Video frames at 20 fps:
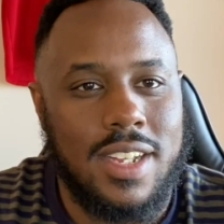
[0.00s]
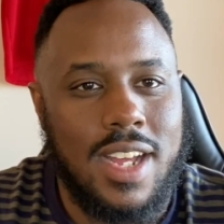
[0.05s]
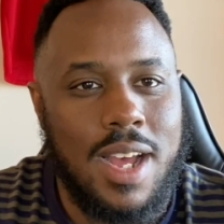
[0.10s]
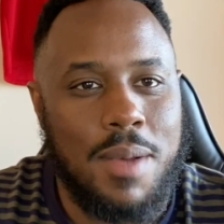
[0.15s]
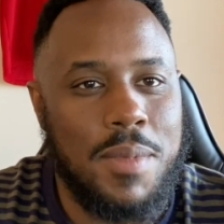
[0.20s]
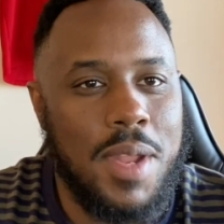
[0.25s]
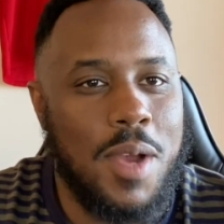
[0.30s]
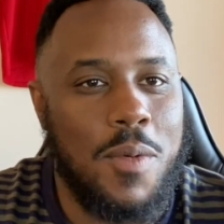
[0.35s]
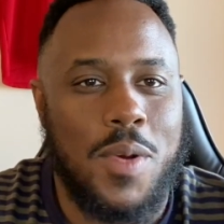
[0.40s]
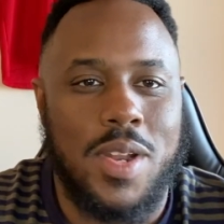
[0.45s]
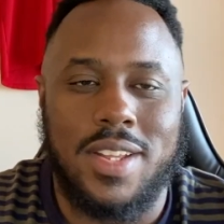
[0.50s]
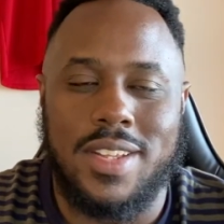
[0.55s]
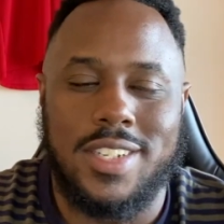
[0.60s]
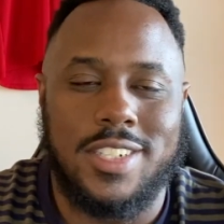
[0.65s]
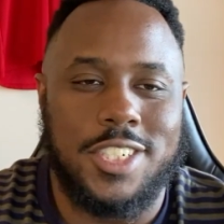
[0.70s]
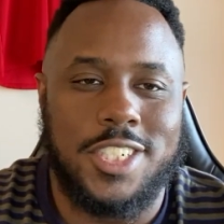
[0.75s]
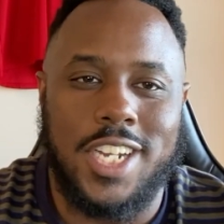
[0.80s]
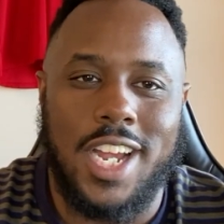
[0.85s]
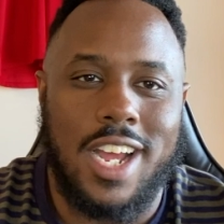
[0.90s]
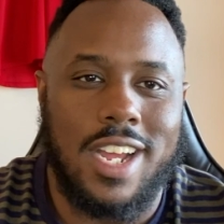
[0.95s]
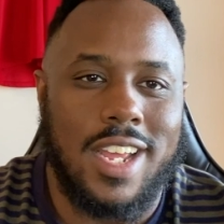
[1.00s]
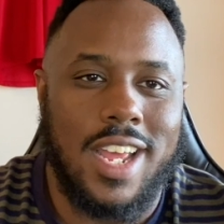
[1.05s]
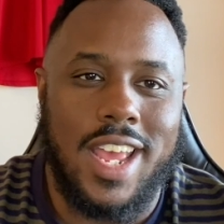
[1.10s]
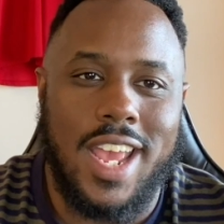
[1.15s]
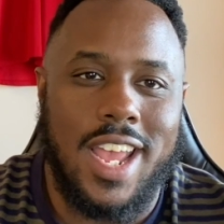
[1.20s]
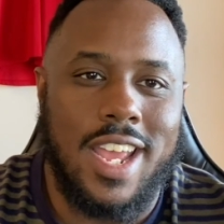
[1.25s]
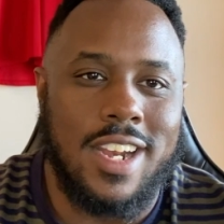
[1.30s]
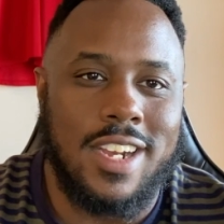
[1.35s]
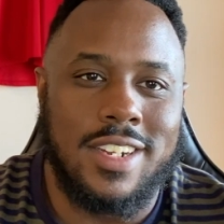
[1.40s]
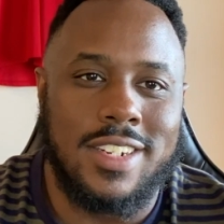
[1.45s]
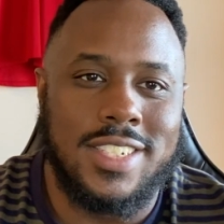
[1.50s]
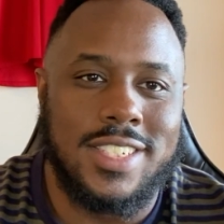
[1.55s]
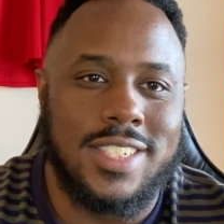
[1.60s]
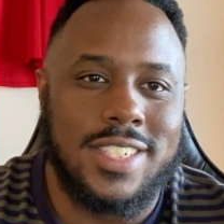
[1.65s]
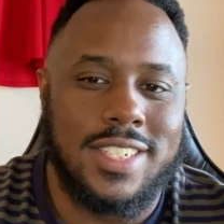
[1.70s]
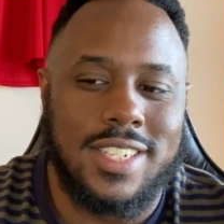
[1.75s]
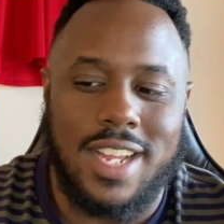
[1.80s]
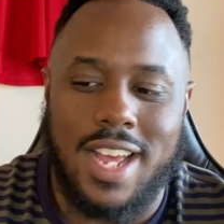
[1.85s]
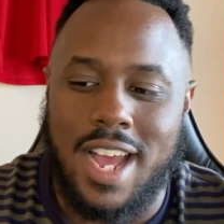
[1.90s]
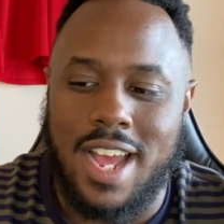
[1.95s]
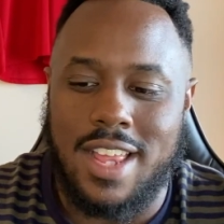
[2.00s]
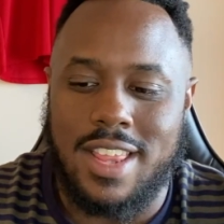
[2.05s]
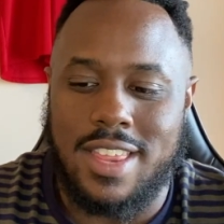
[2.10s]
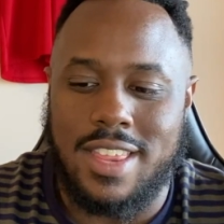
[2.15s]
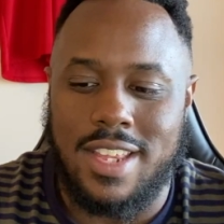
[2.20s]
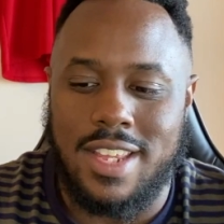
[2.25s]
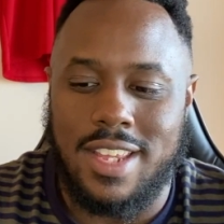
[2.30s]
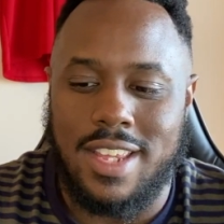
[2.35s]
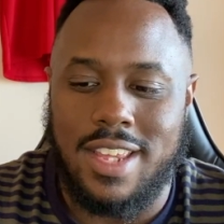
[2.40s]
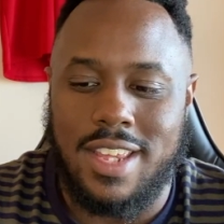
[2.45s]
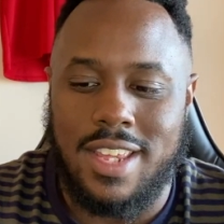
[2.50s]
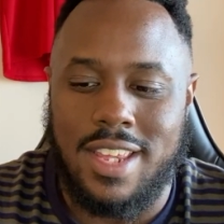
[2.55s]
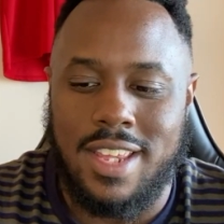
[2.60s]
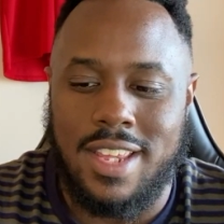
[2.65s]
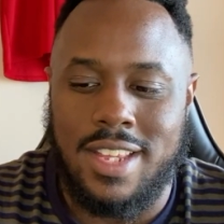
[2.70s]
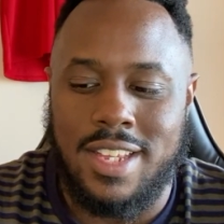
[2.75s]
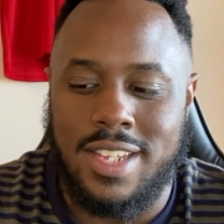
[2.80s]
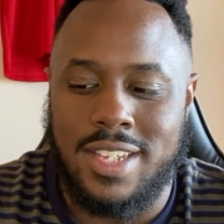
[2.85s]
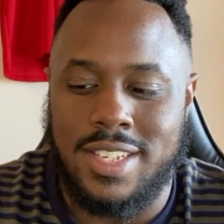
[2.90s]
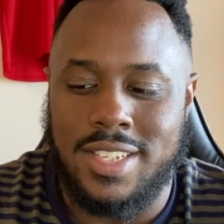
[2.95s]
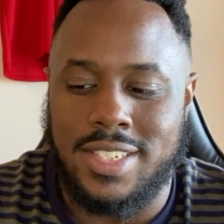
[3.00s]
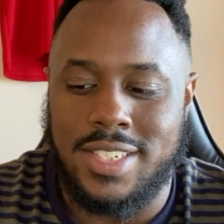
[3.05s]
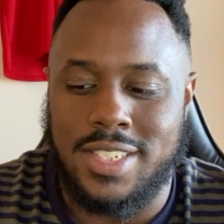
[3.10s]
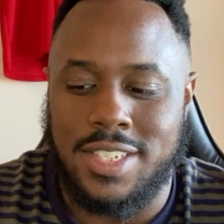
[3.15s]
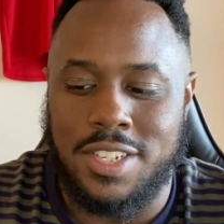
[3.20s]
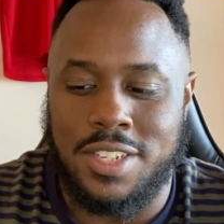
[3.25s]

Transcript: I'm not one of these Xhaka haters. I think he is